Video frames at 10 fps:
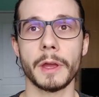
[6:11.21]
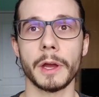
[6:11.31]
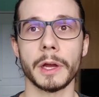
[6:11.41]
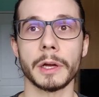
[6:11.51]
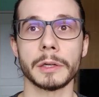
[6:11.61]

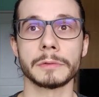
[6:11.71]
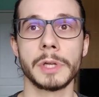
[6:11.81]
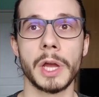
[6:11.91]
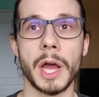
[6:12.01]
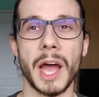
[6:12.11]

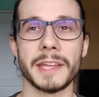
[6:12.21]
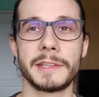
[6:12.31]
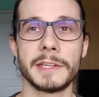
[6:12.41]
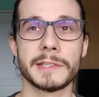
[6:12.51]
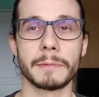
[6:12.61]
I
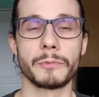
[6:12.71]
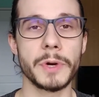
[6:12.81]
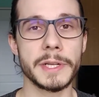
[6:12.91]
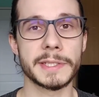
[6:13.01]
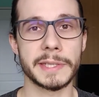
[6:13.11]
did some
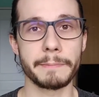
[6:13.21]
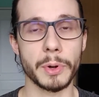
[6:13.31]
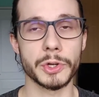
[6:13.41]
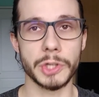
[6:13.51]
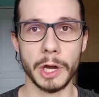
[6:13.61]
really
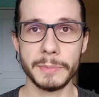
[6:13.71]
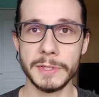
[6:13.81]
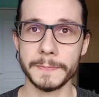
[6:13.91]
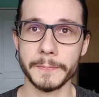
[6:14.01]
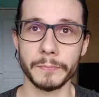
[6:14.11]
simple jobs,